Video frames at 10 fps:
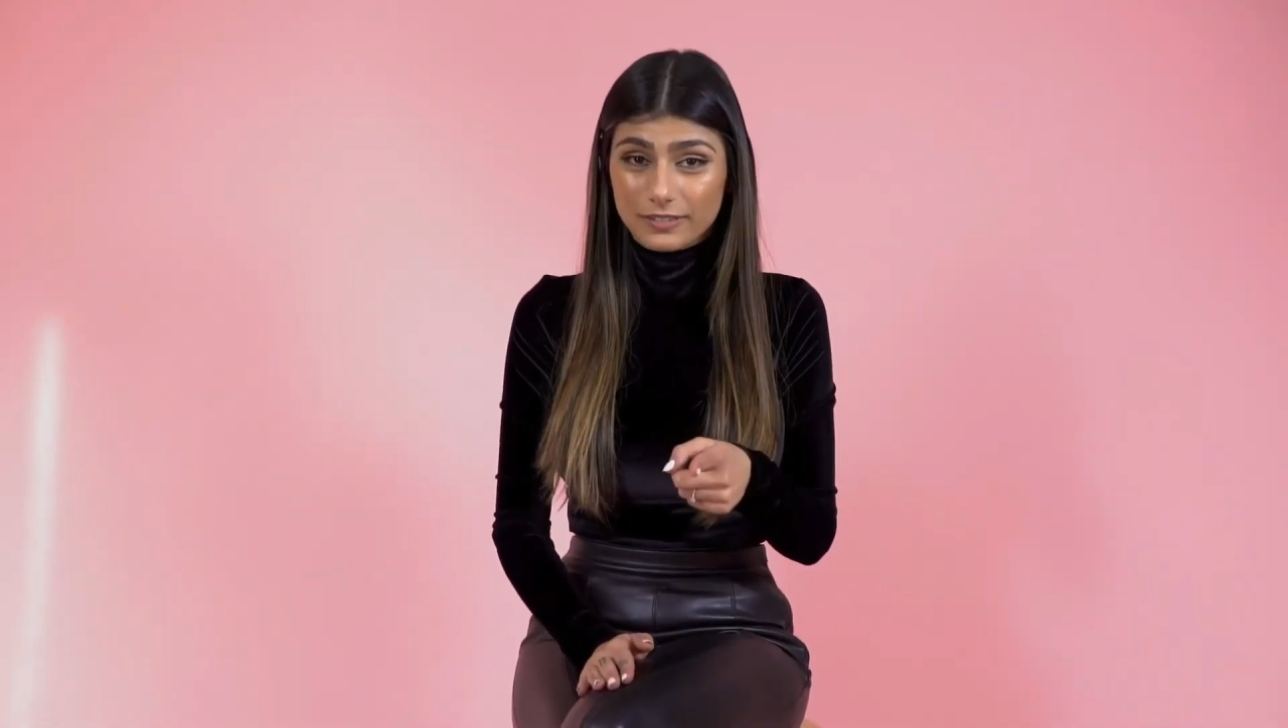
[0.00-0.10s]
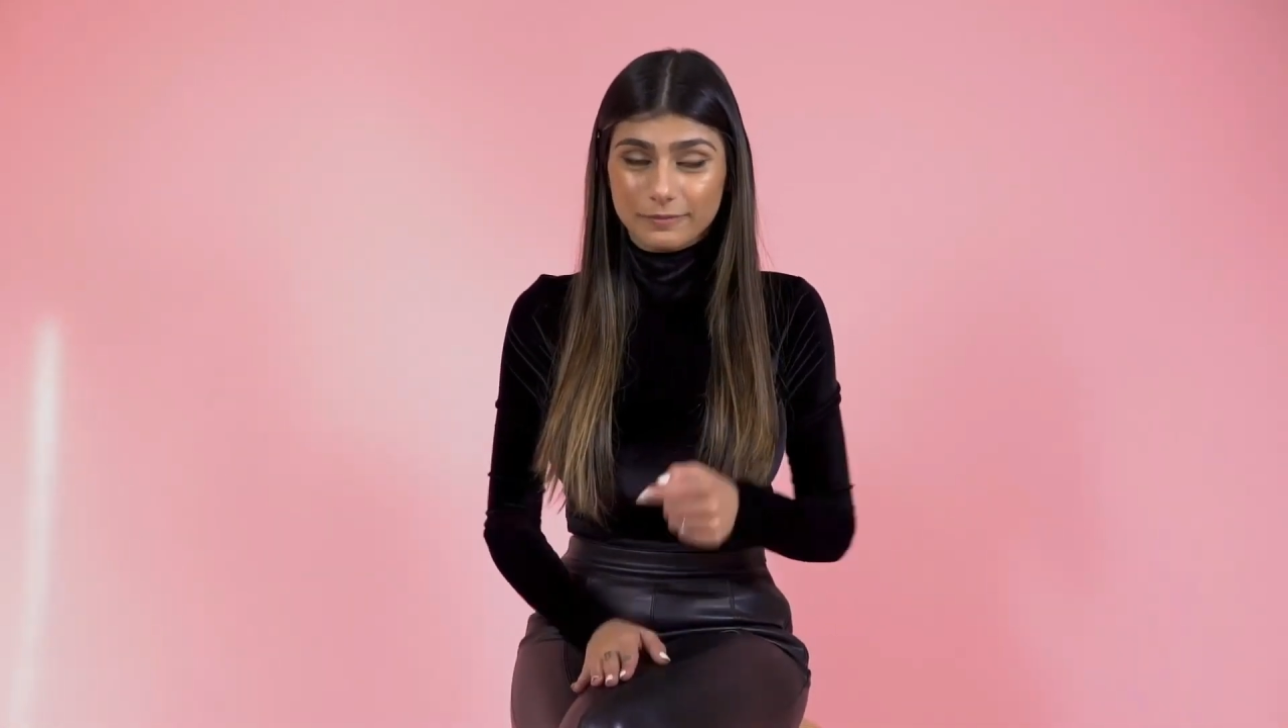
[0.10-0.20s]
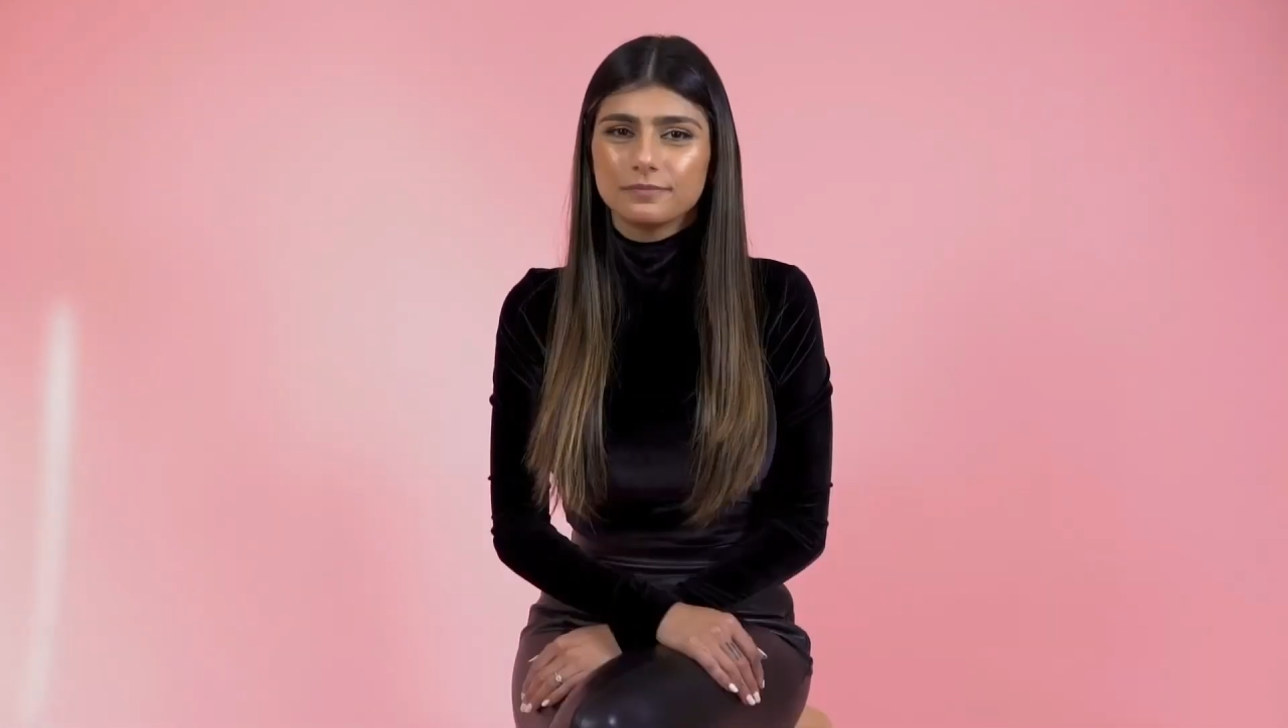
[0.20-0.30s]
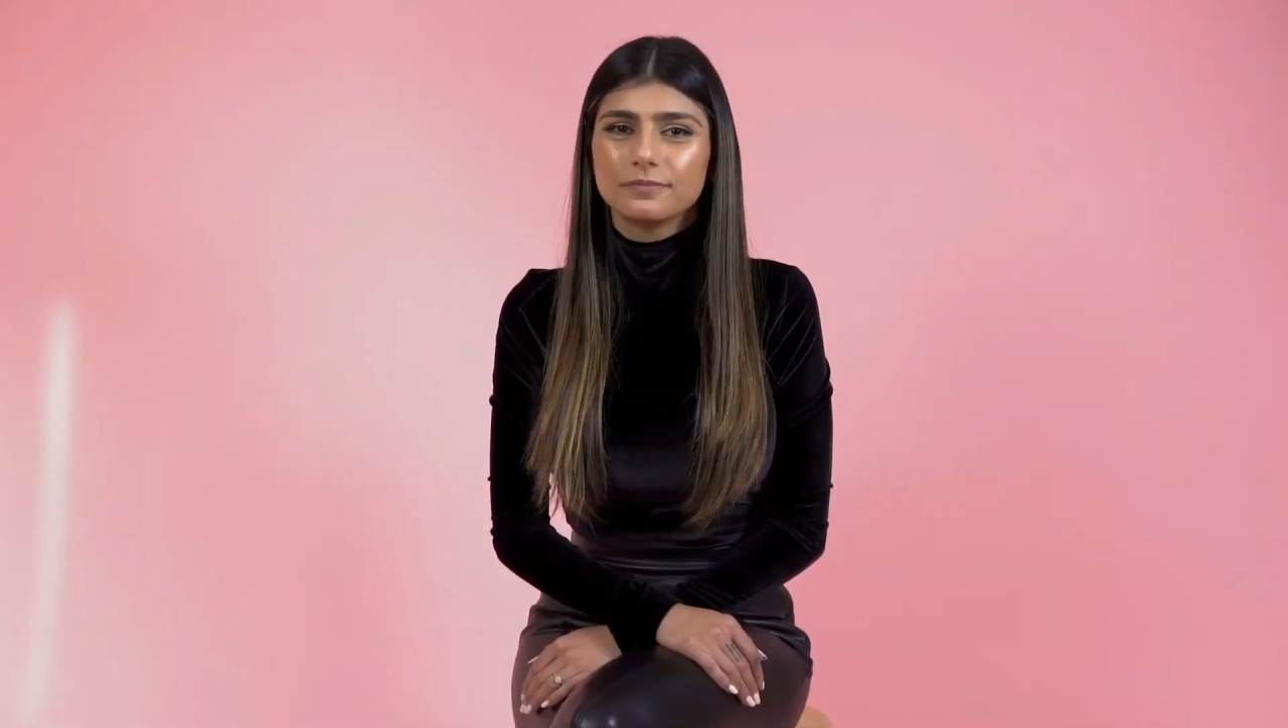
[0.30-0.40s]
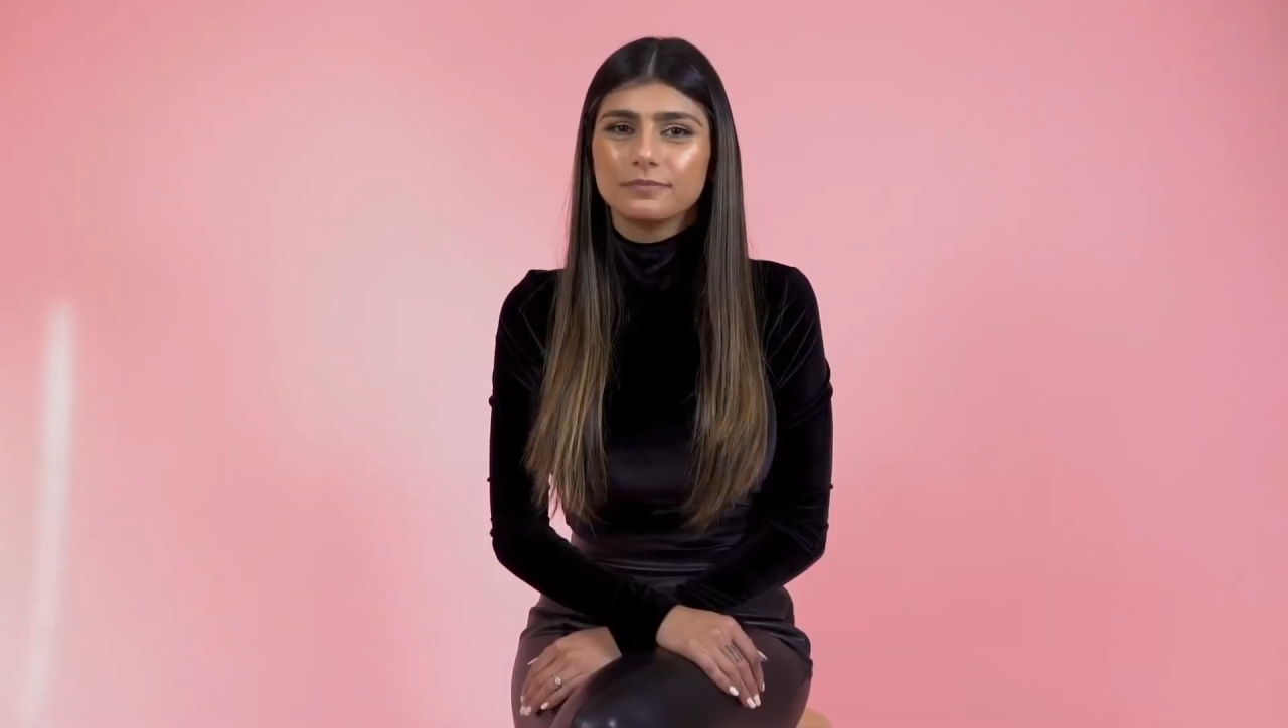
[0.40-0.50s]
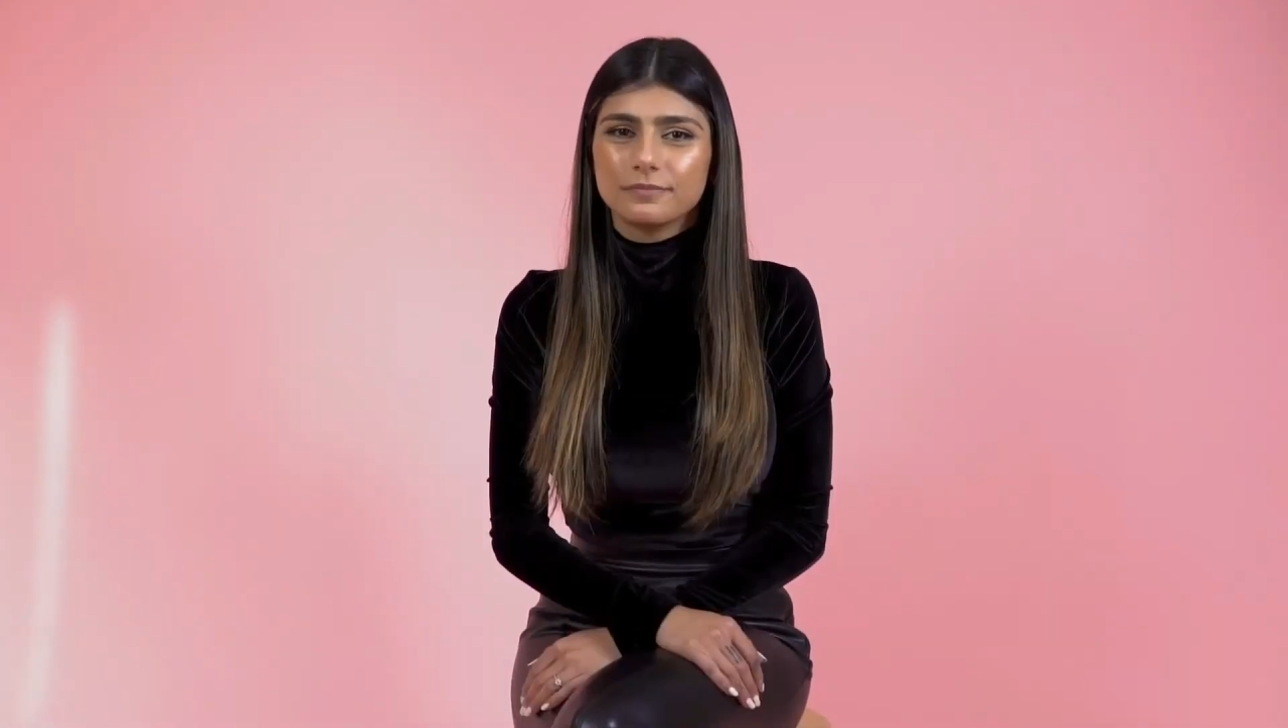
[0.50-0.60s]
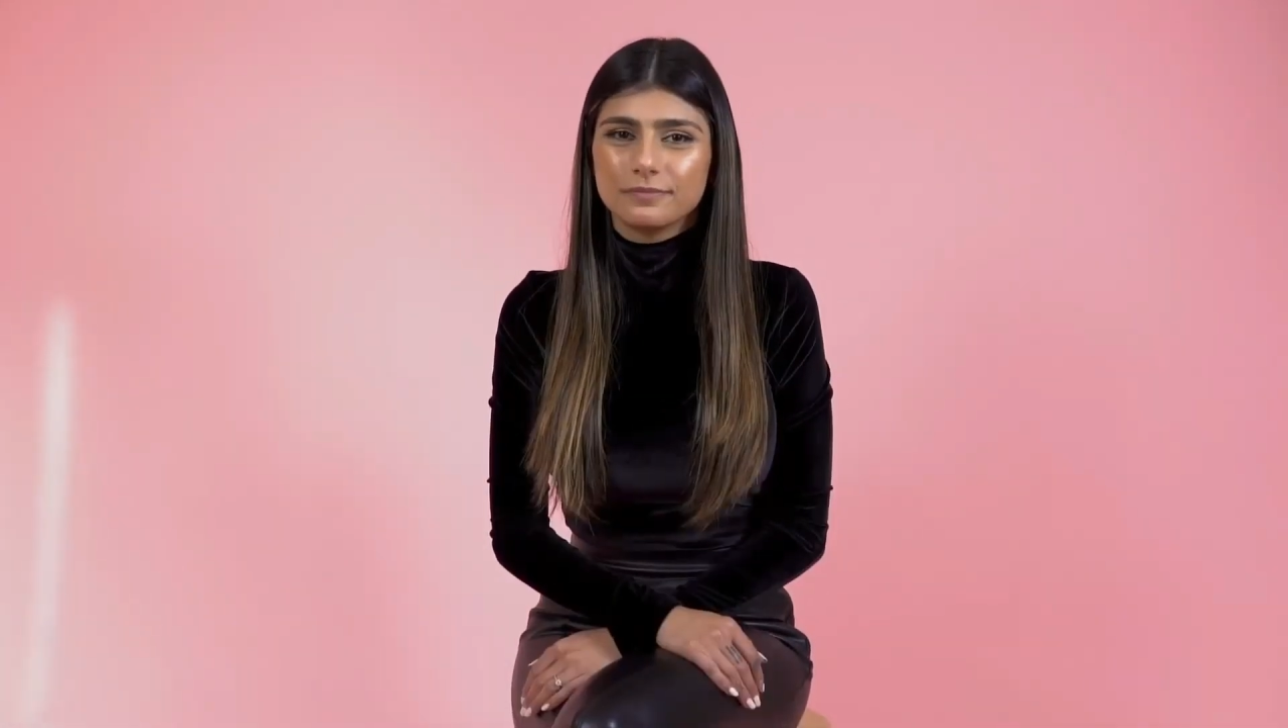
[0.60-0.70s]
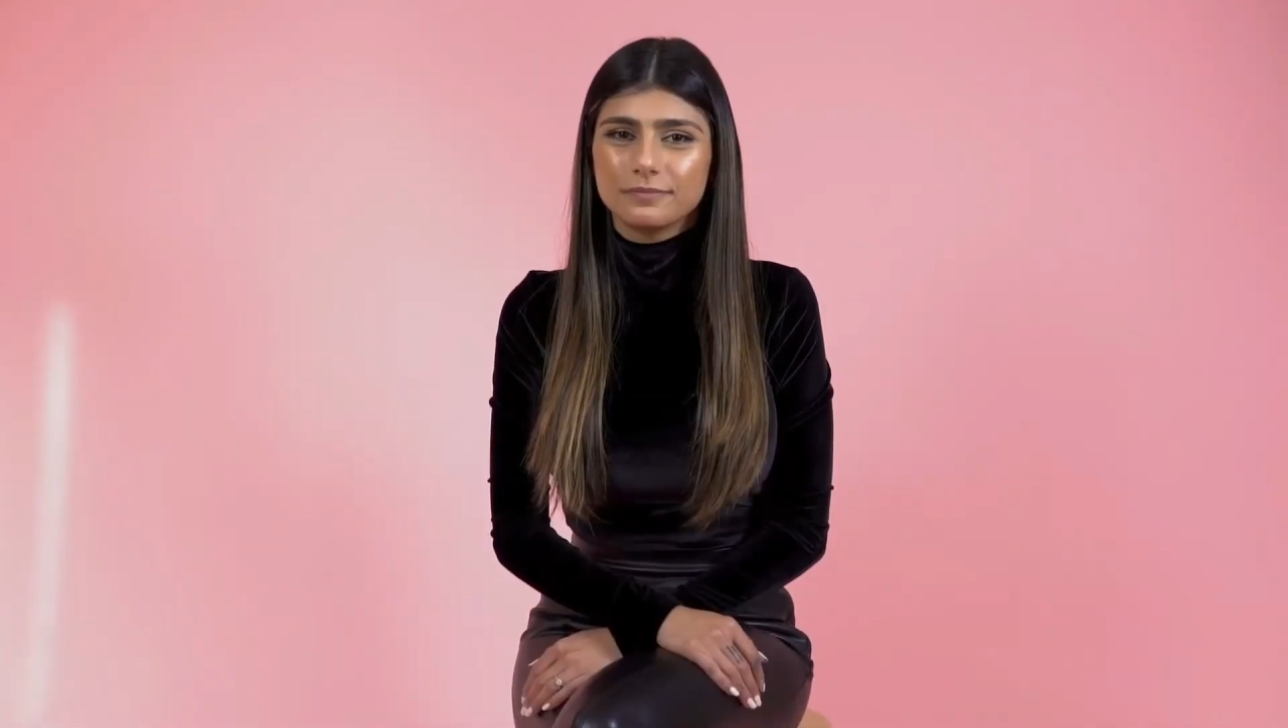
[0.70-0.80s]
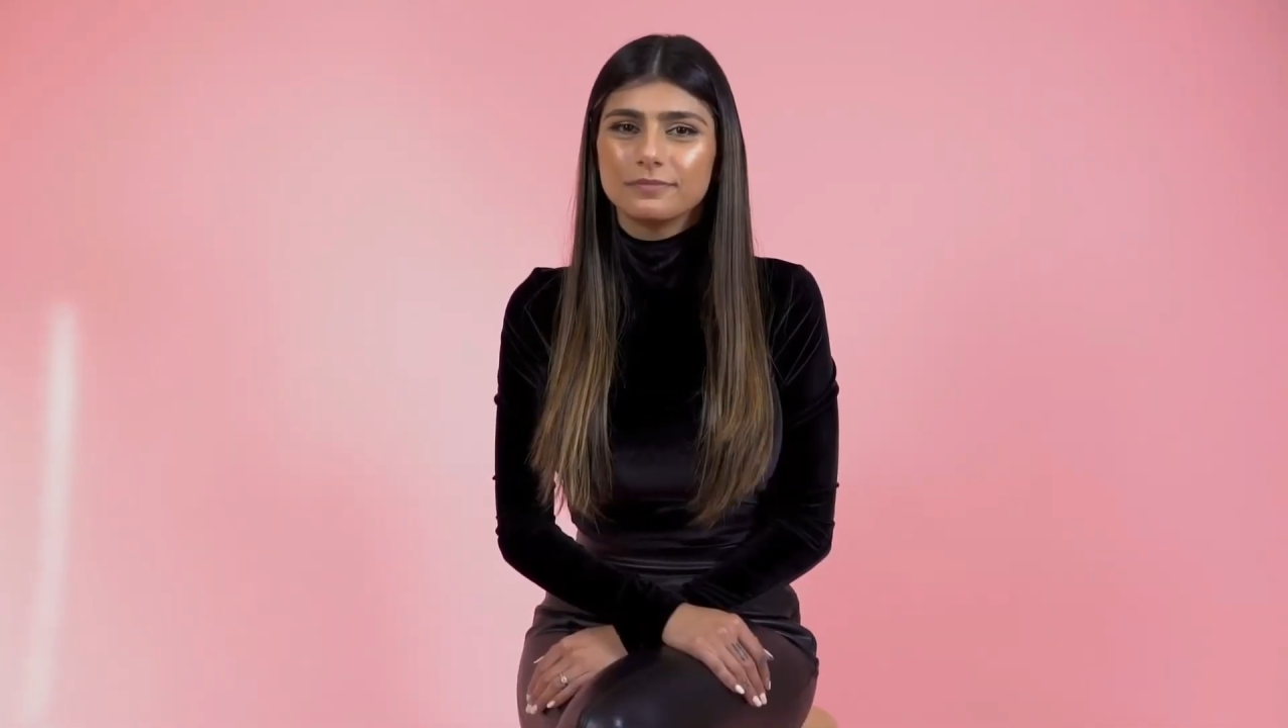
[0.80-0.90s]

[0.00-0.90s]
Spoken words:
video.